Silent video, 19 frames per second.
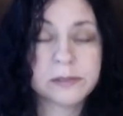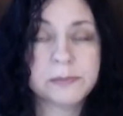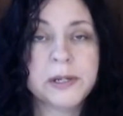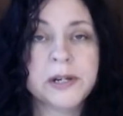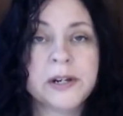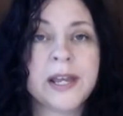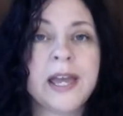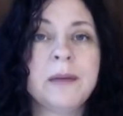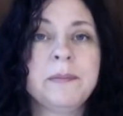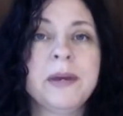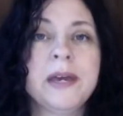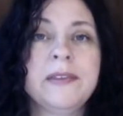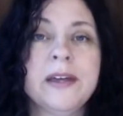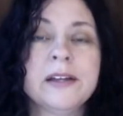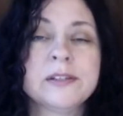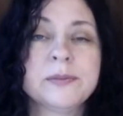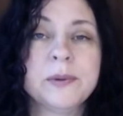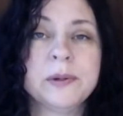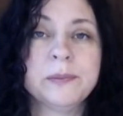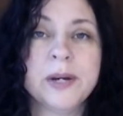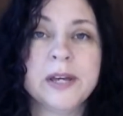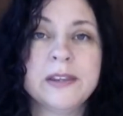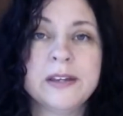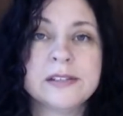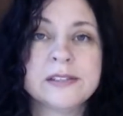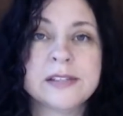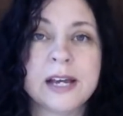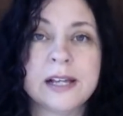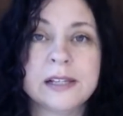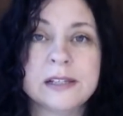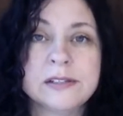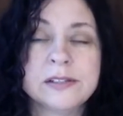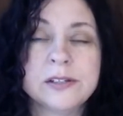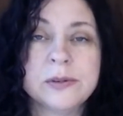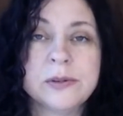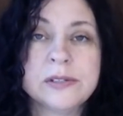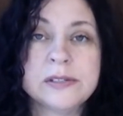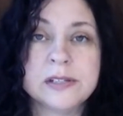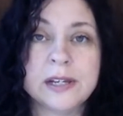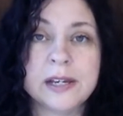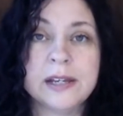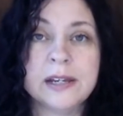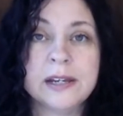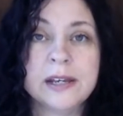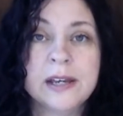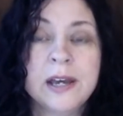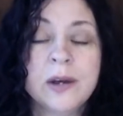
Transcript: Smear campaign, that's one way they silence you, isn't it?